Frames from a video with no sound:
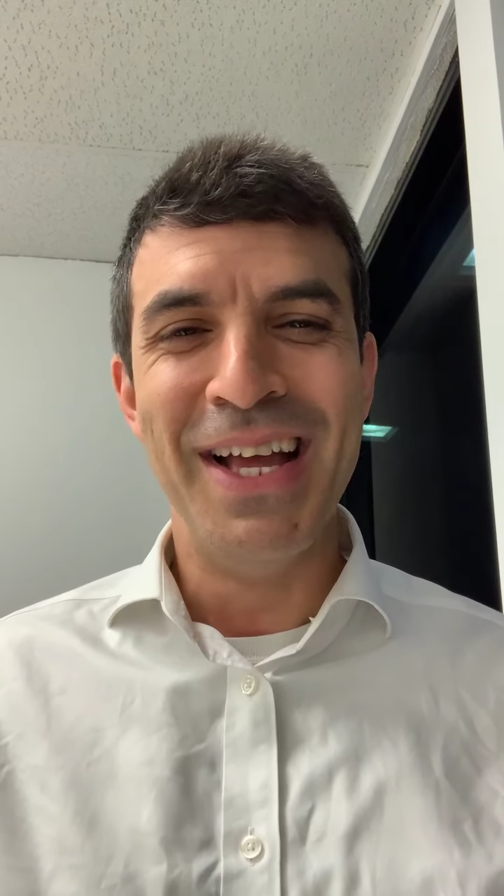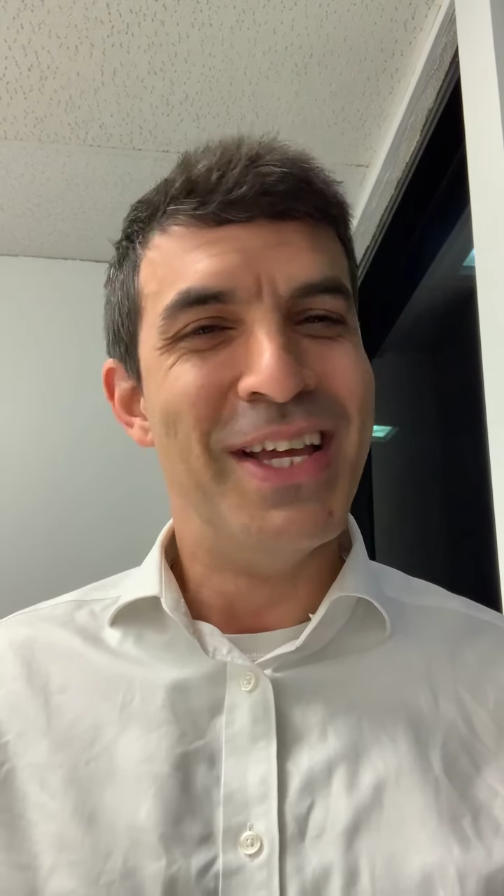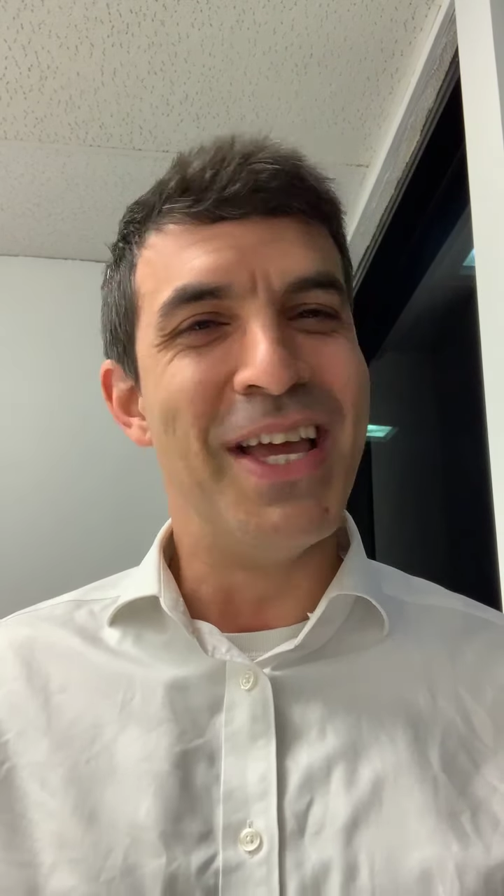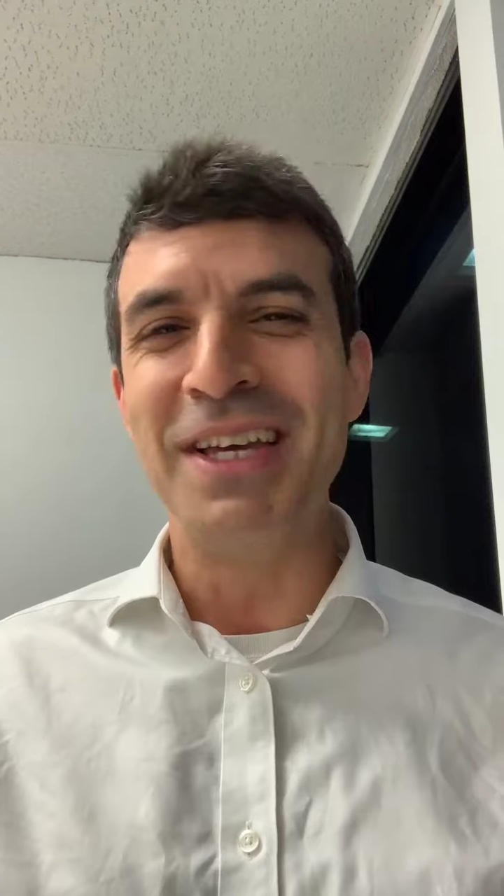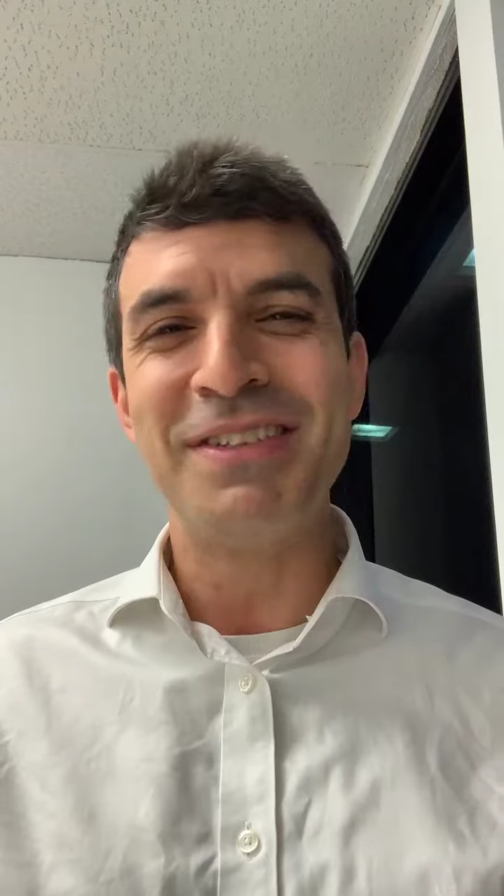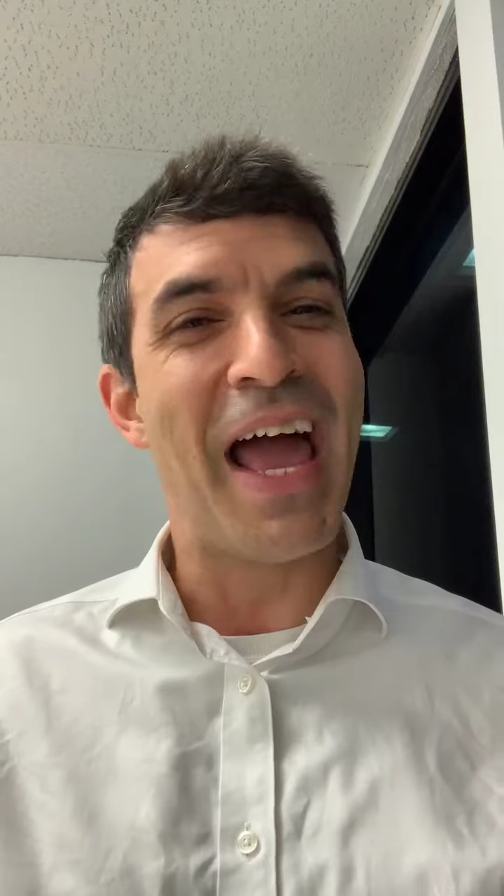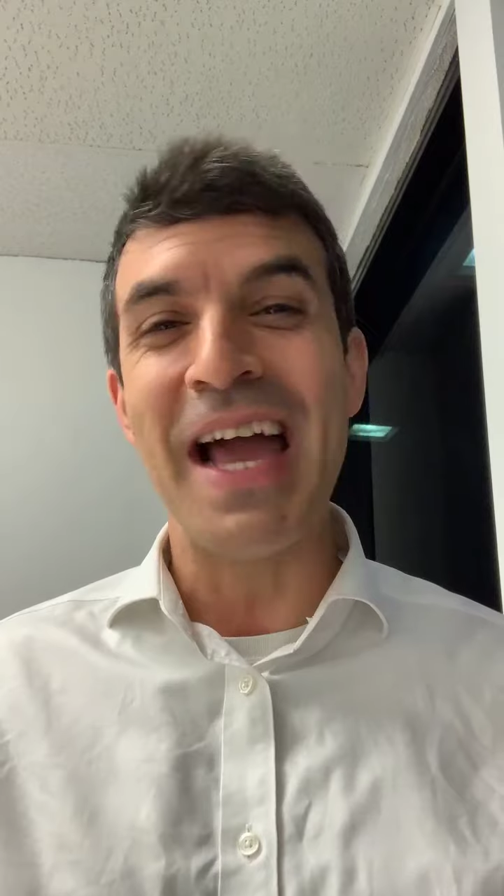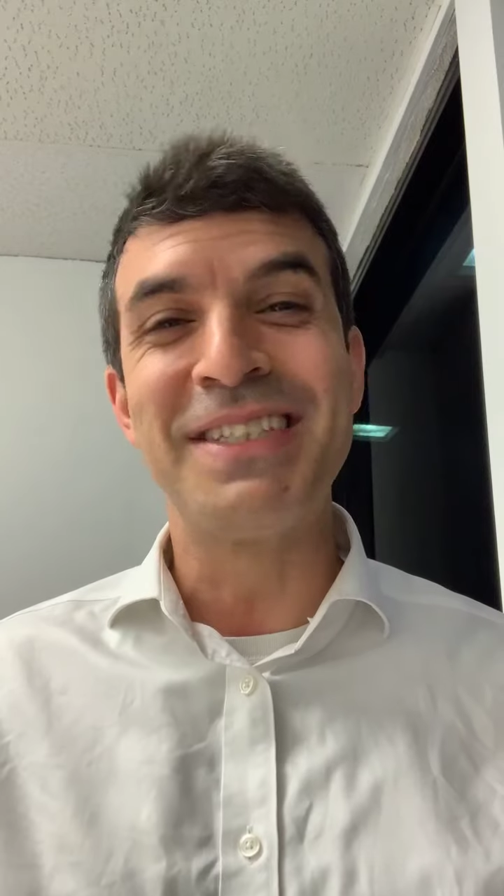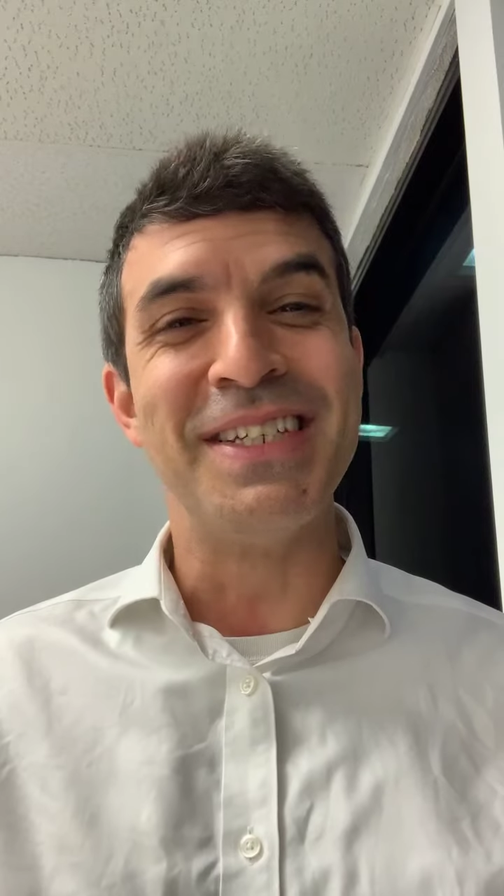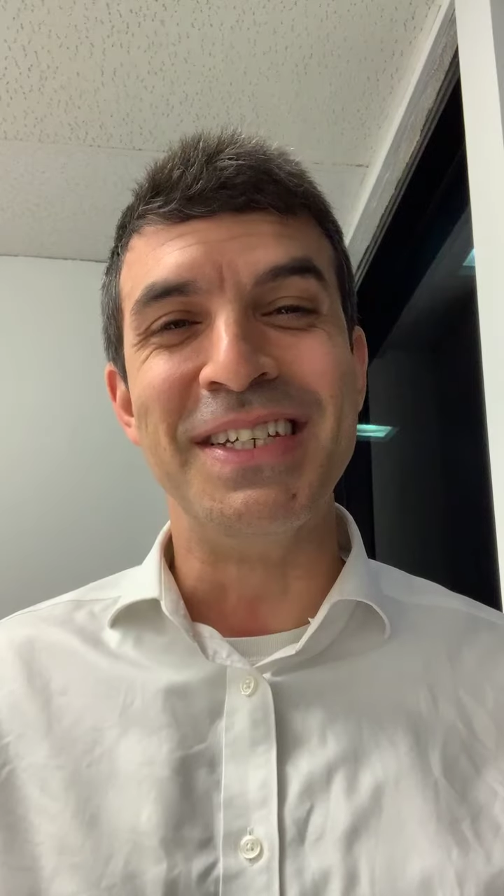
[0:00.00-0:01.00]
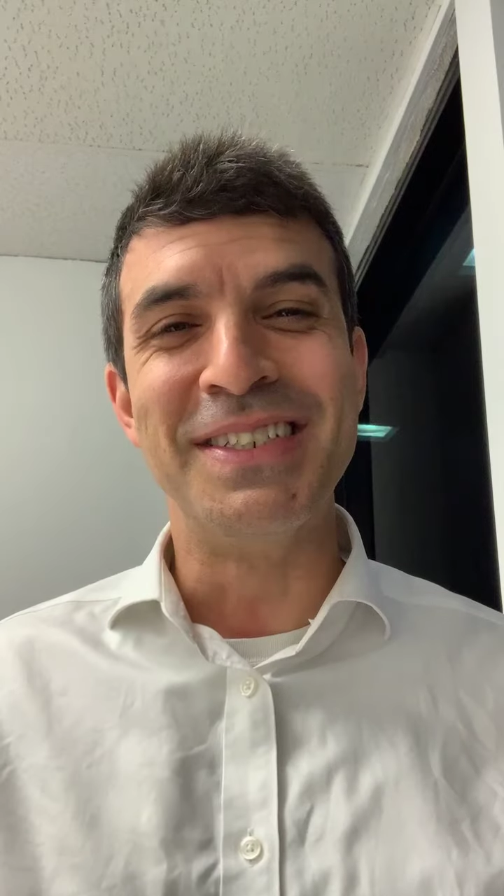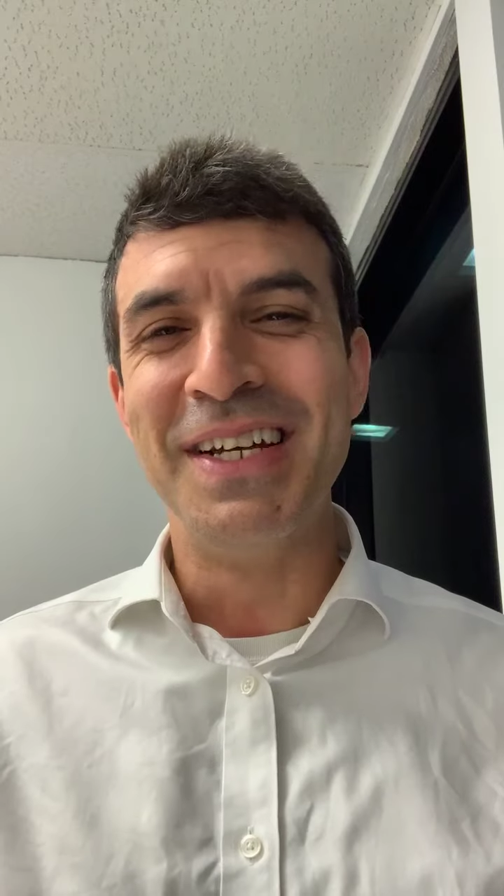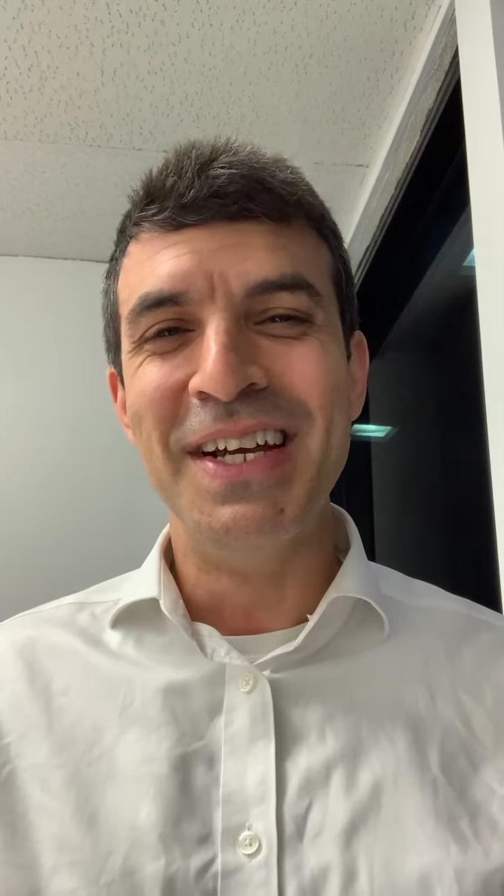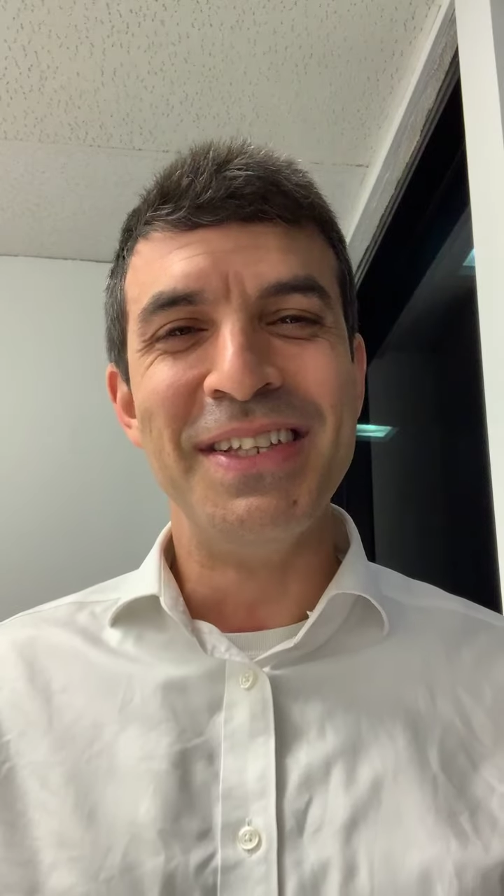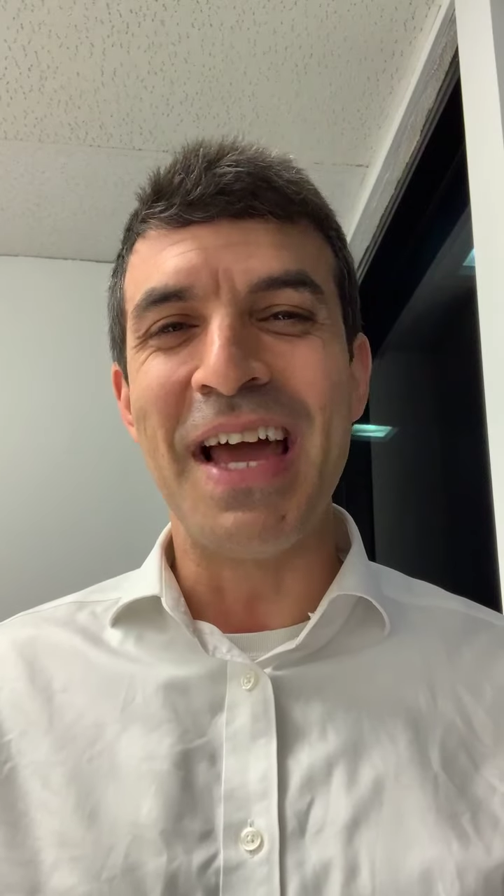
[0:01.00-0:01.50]
Yes, taxes
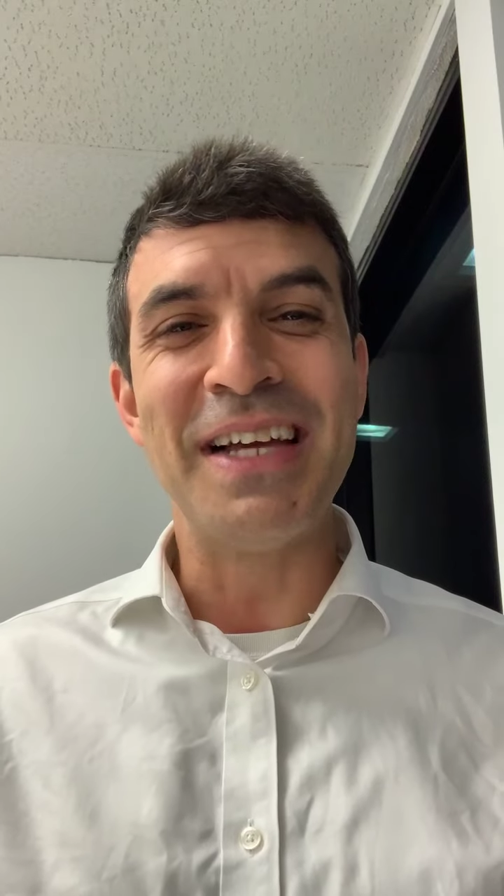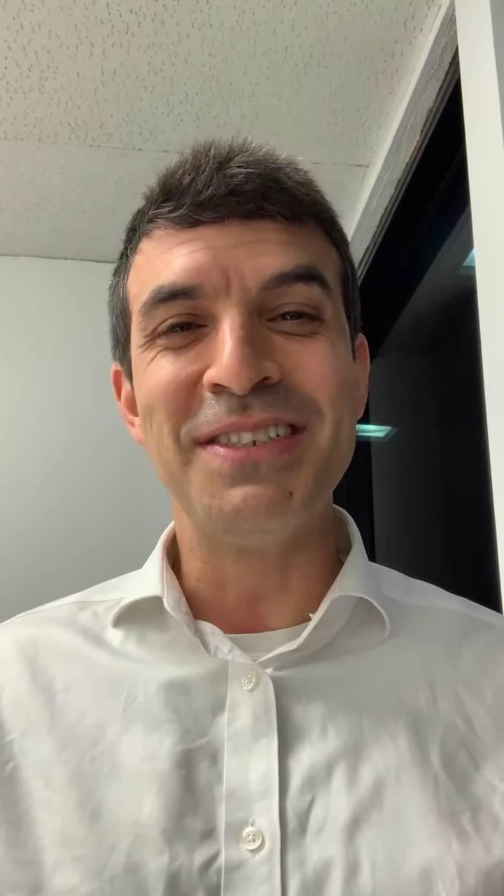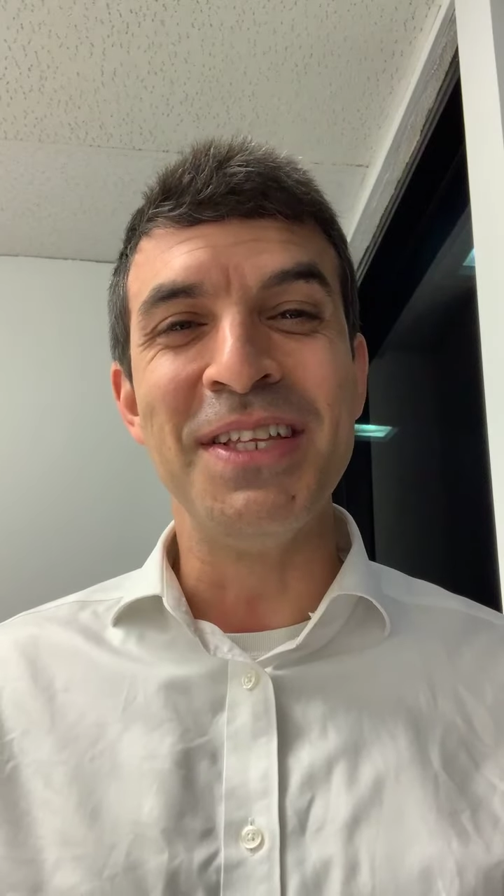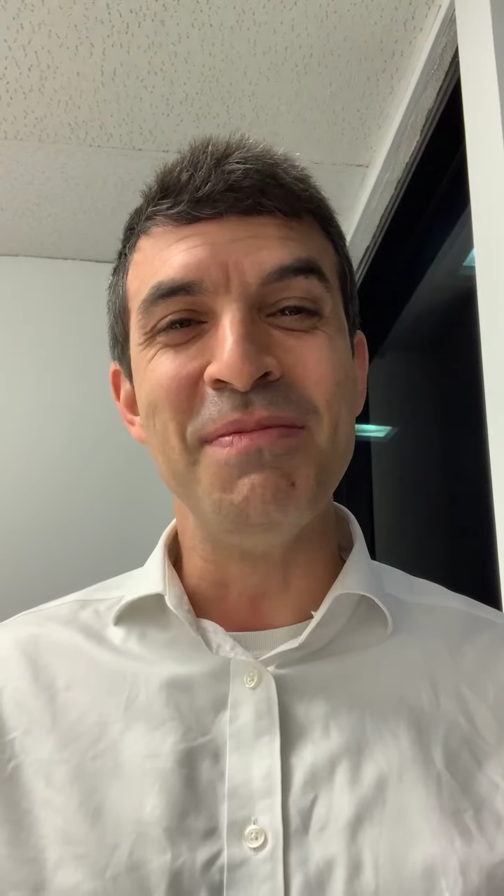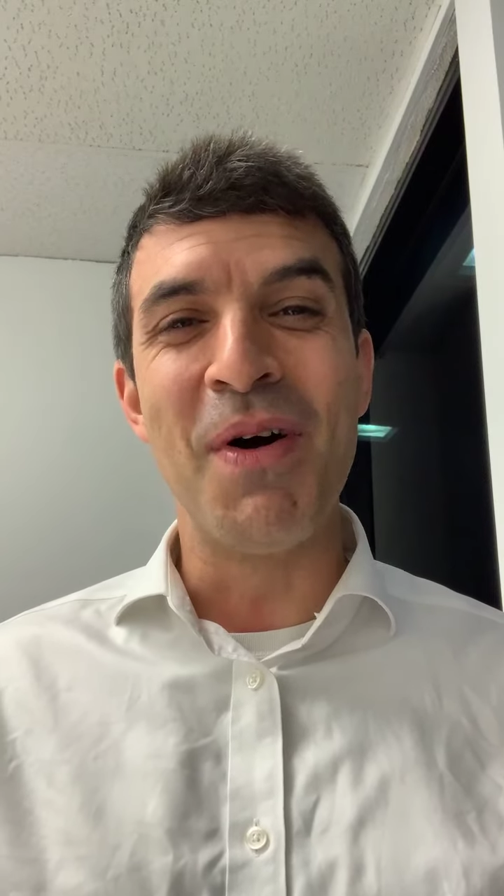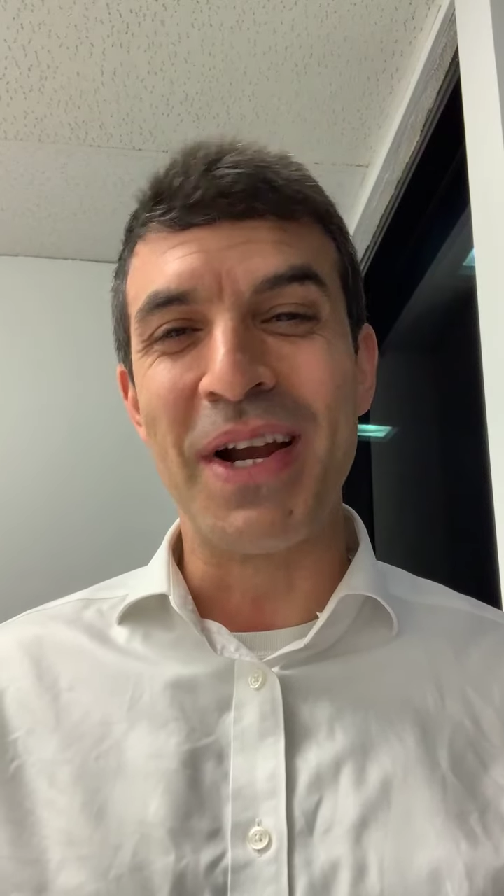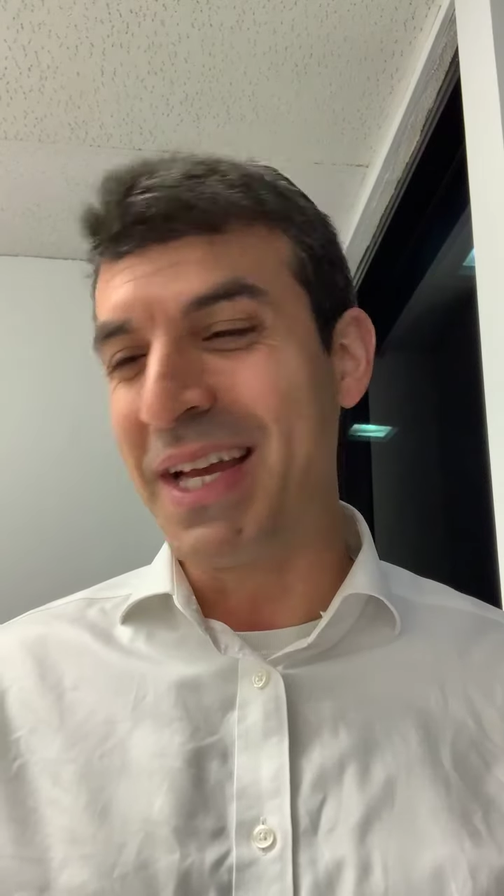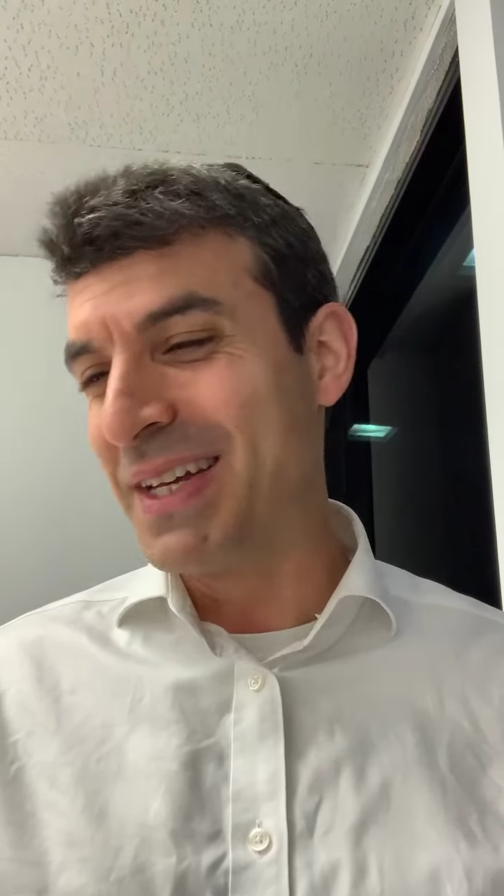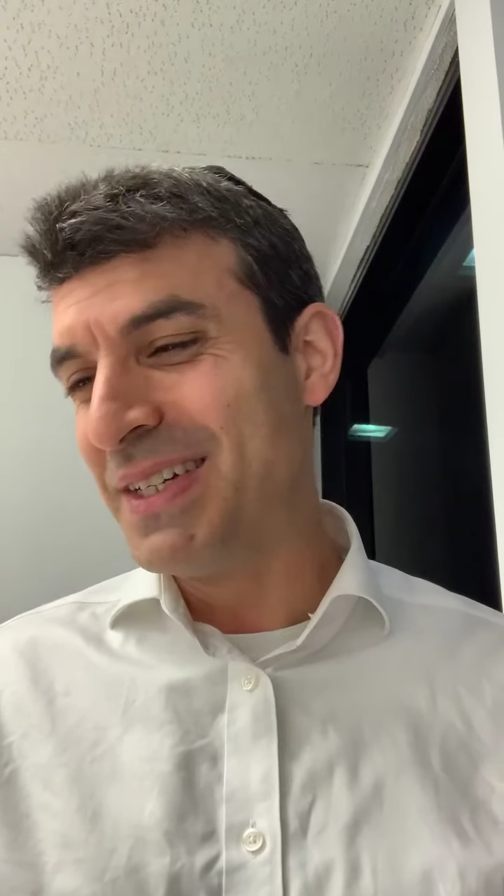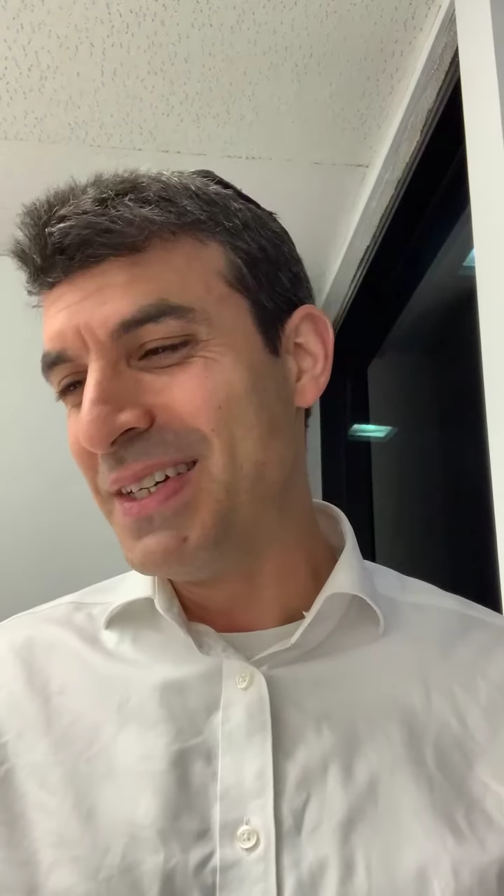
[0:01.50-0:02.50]
in the morning.